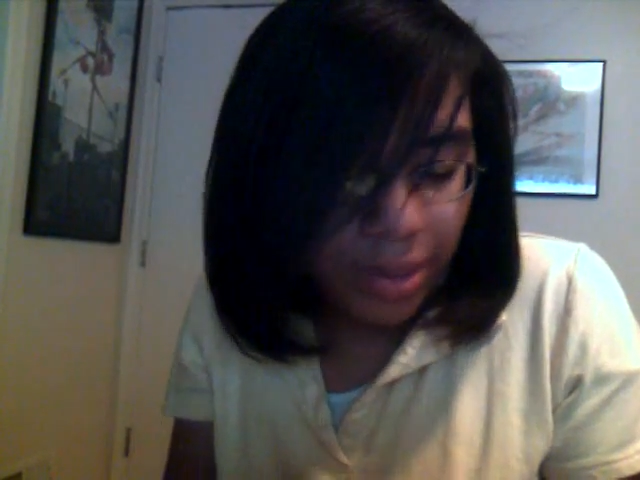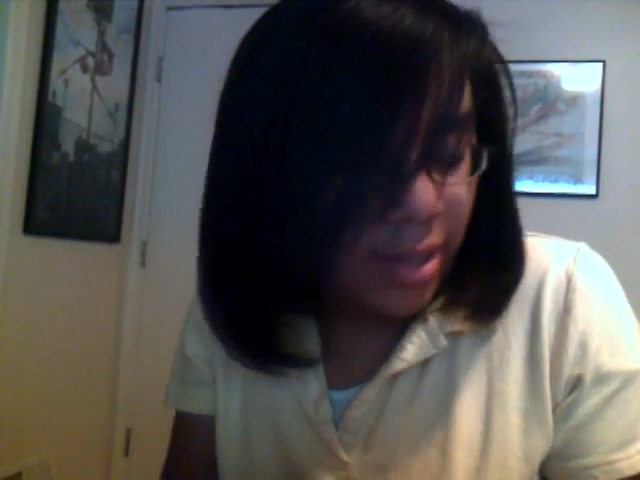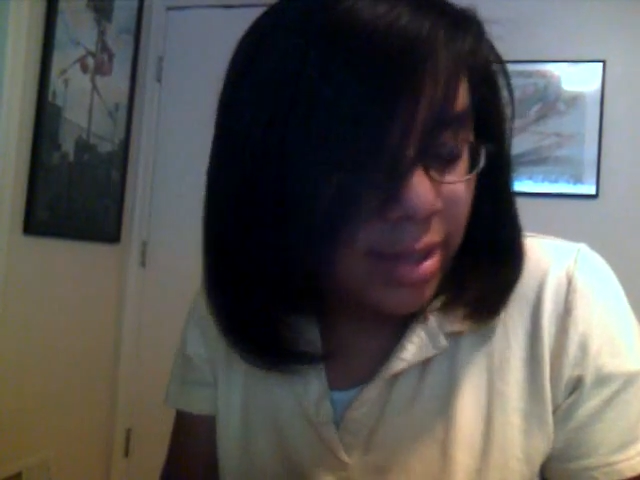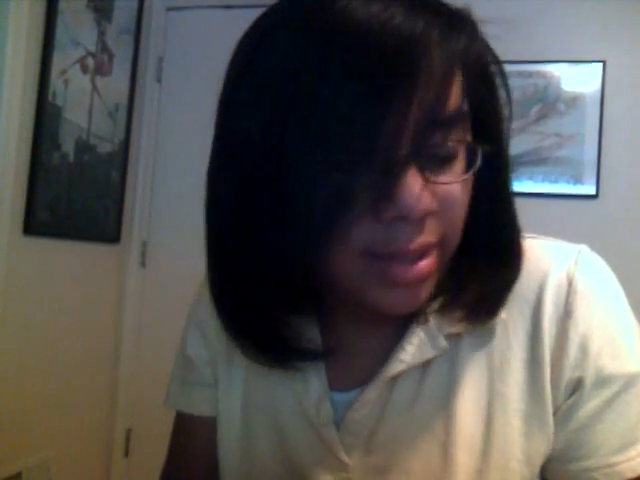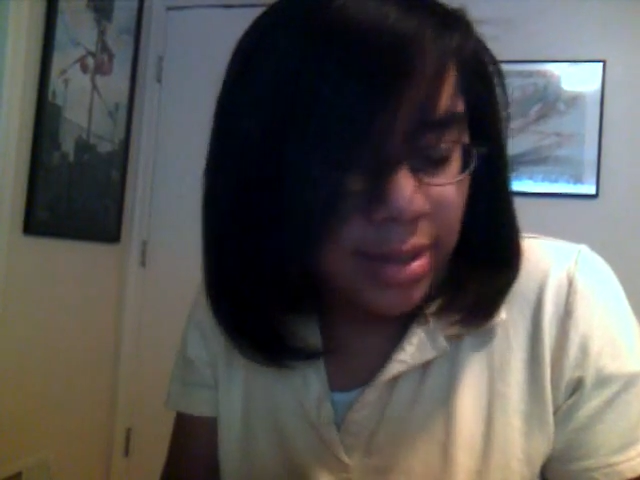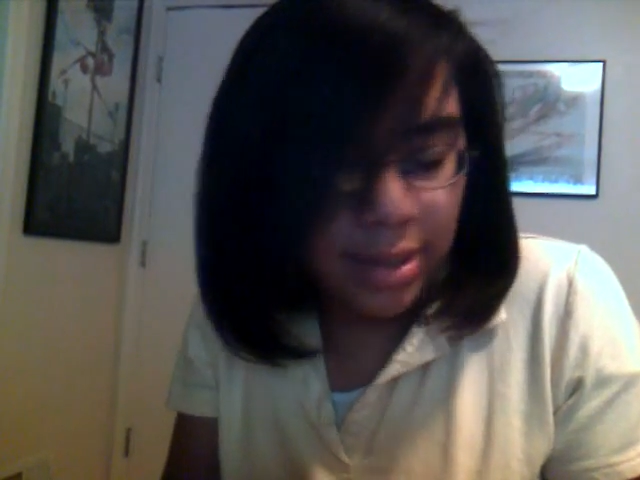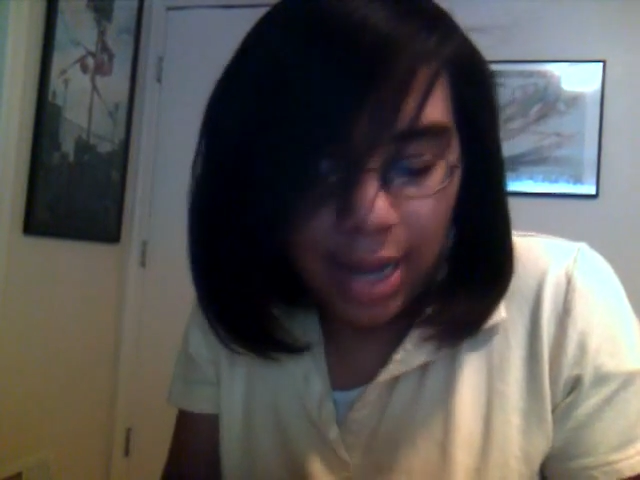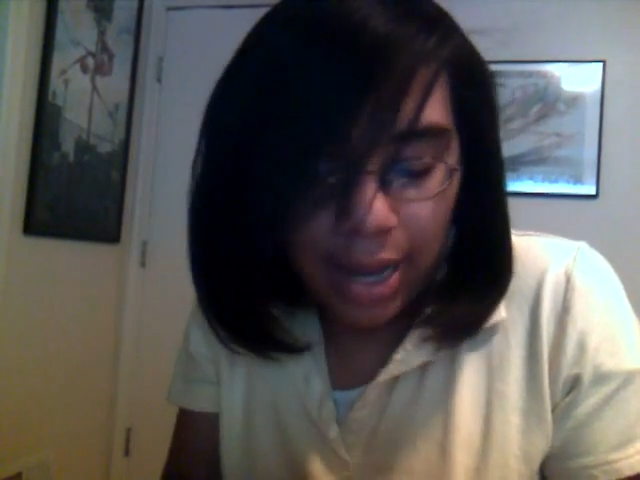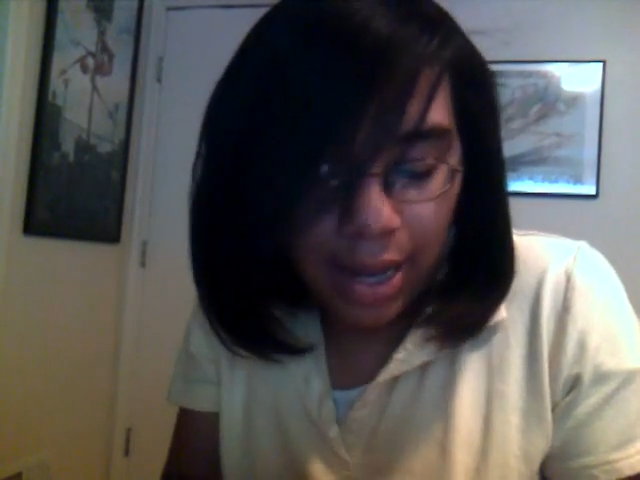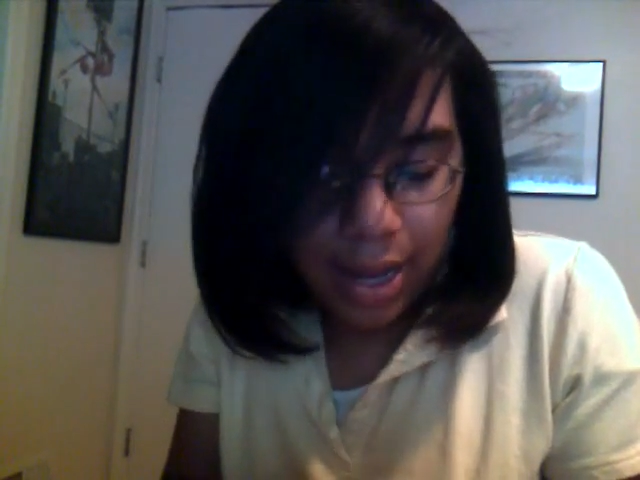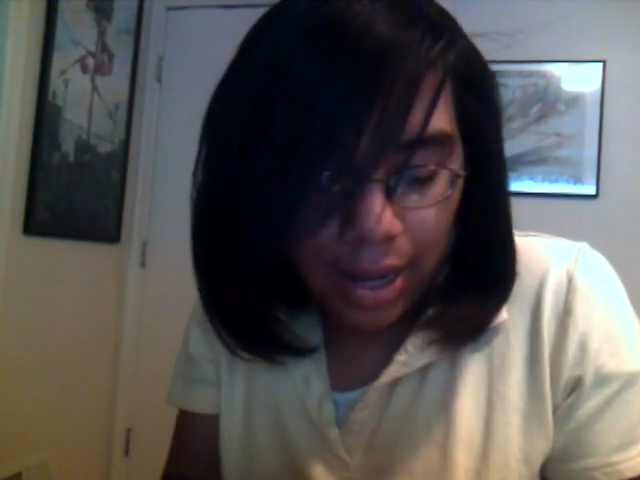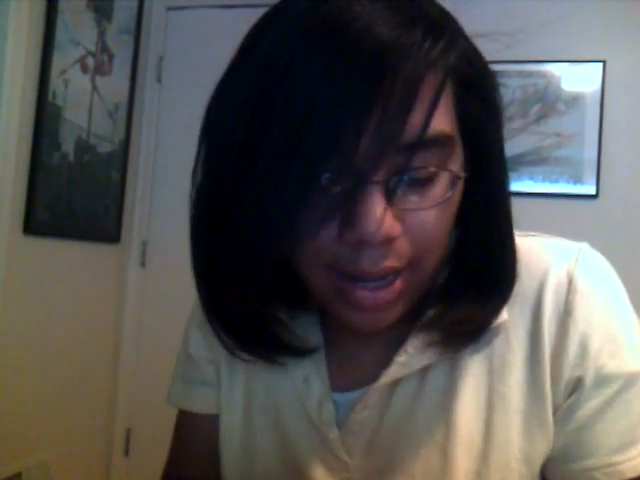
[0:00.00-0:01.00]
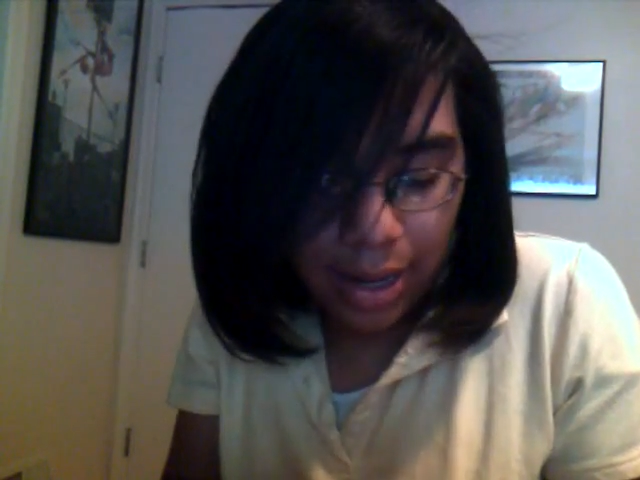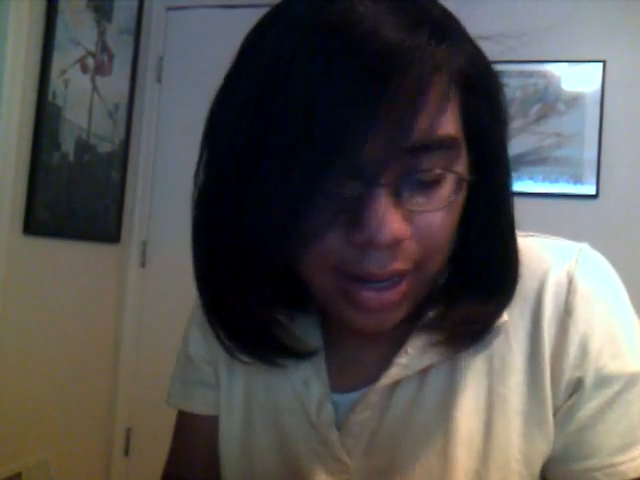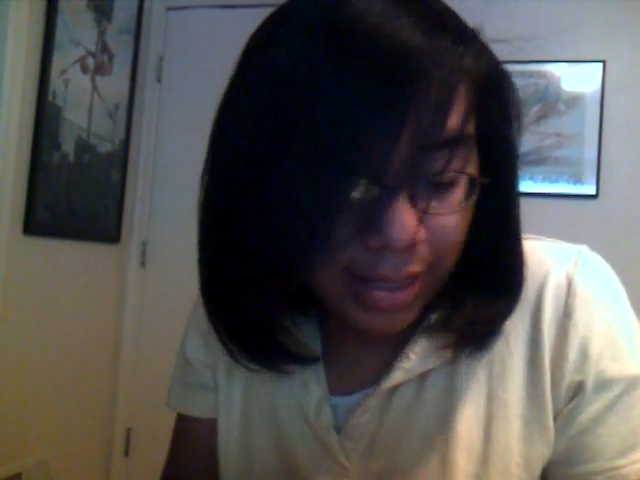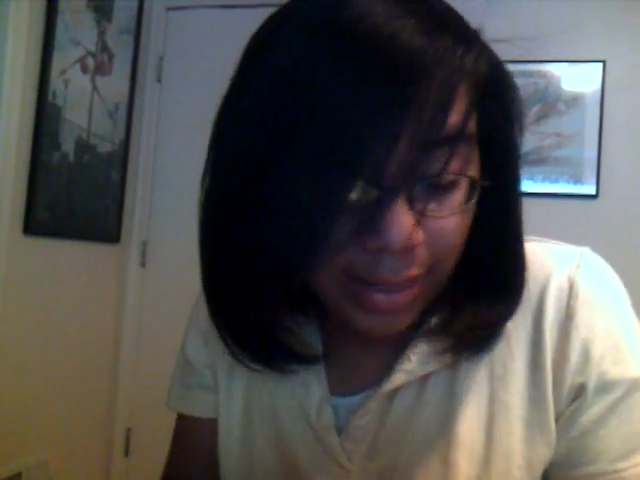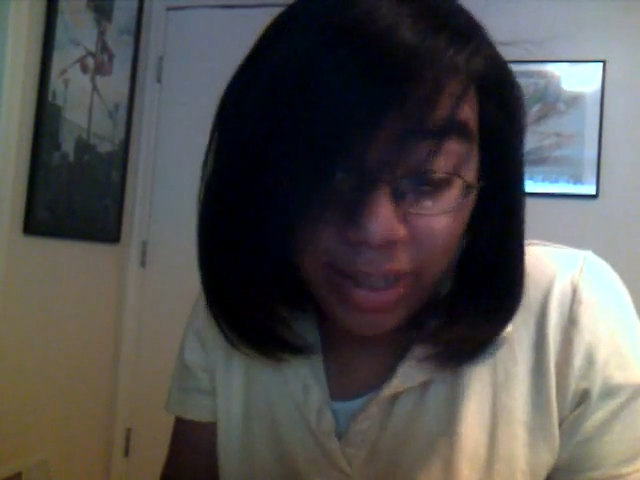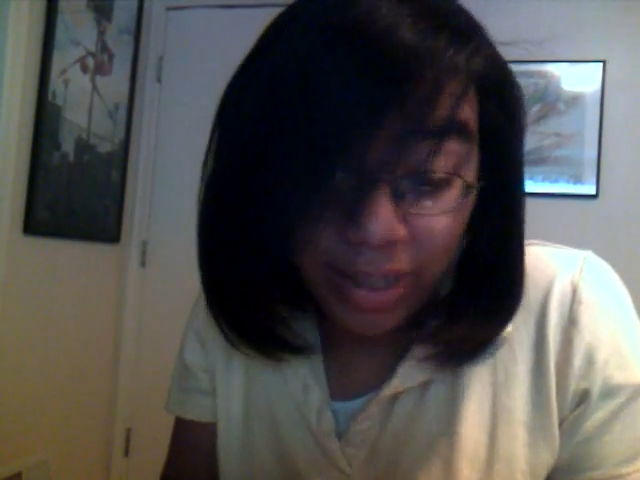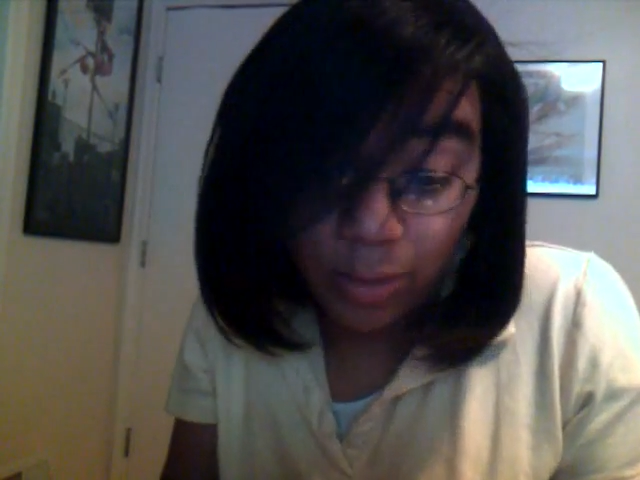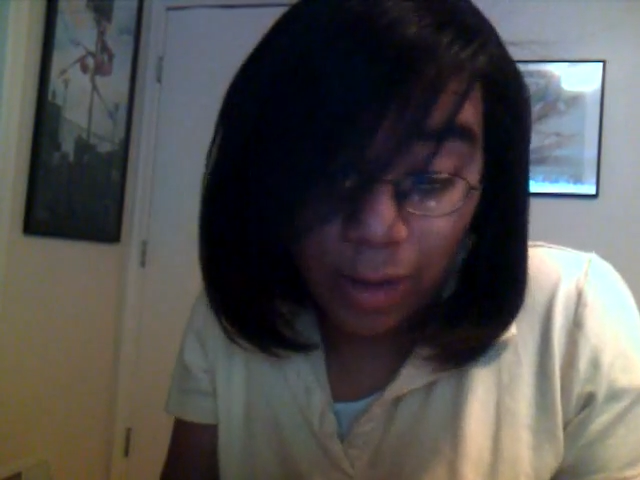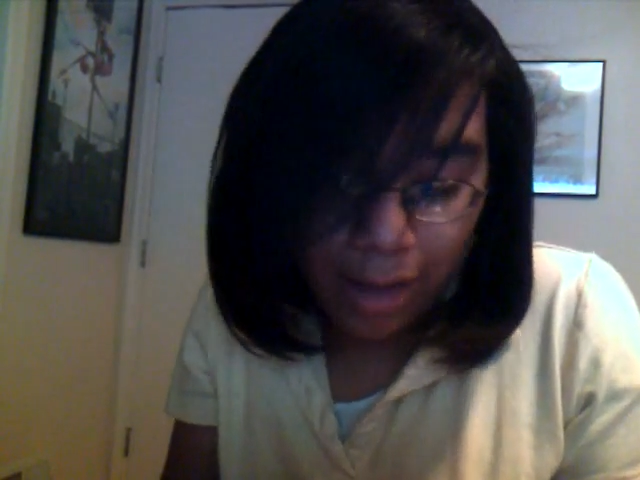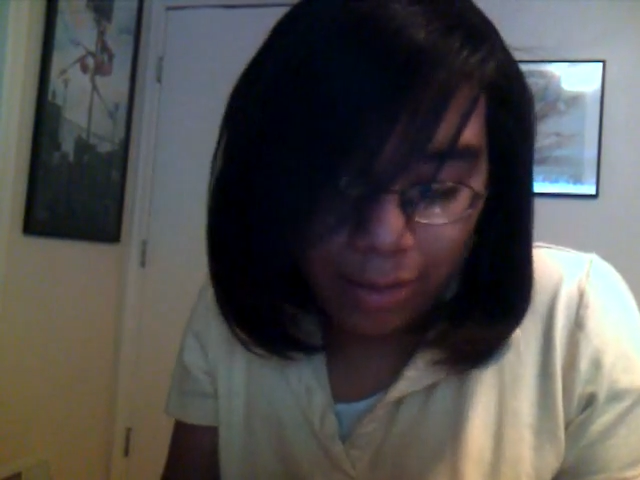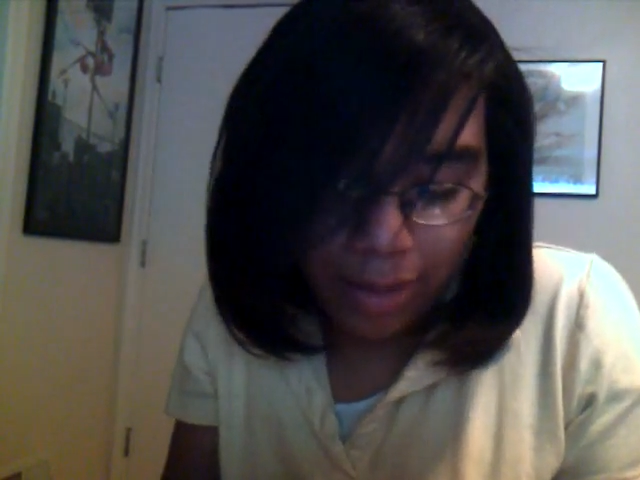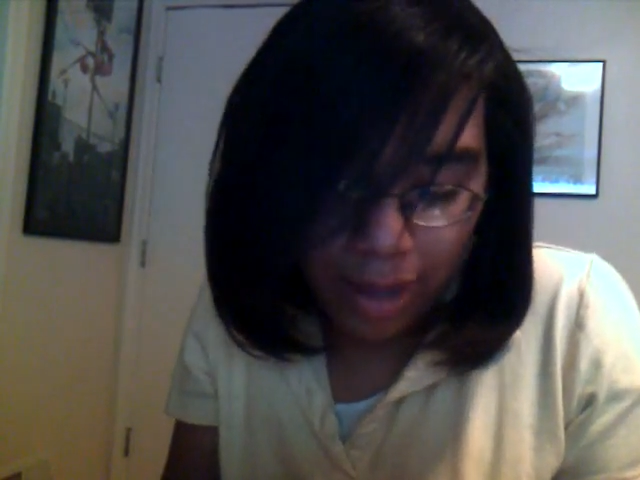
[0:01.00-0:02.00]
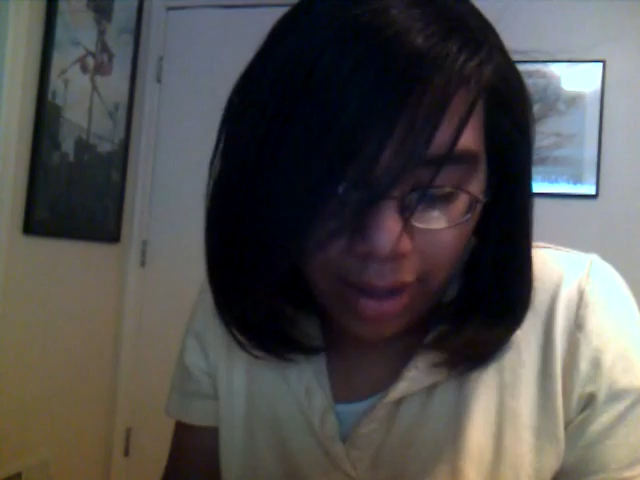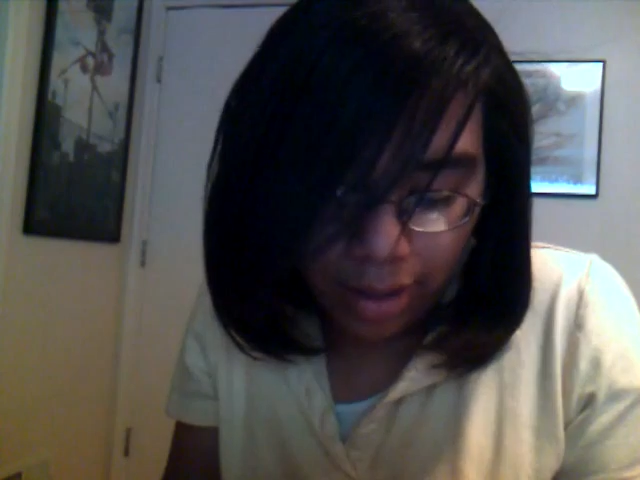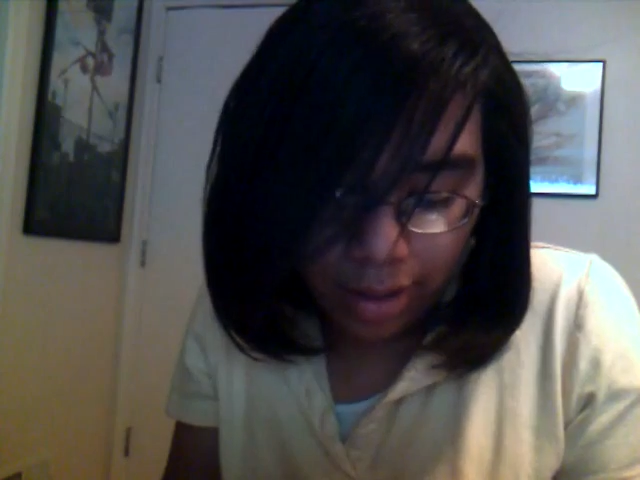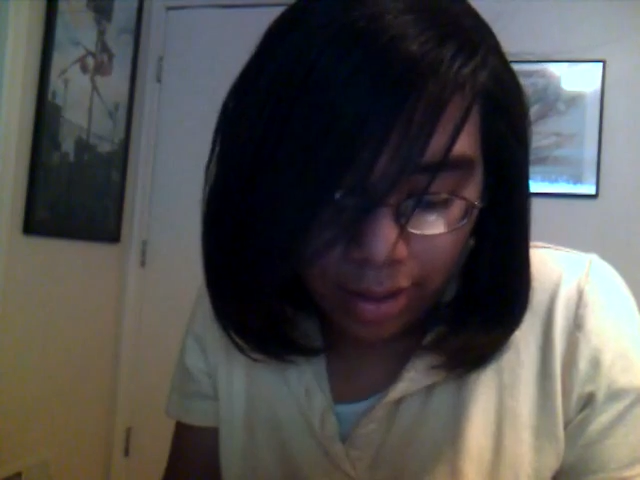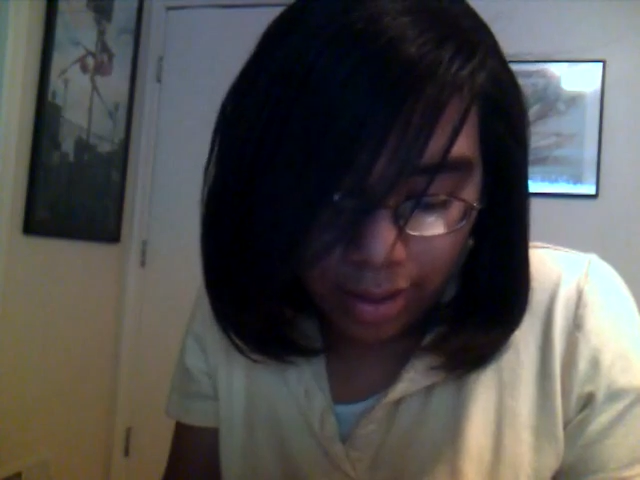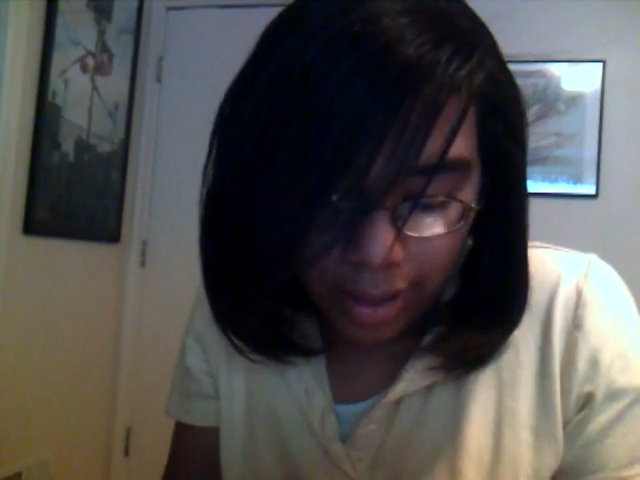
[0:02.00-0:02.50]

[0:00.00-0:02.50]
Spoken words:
because I need my swag back.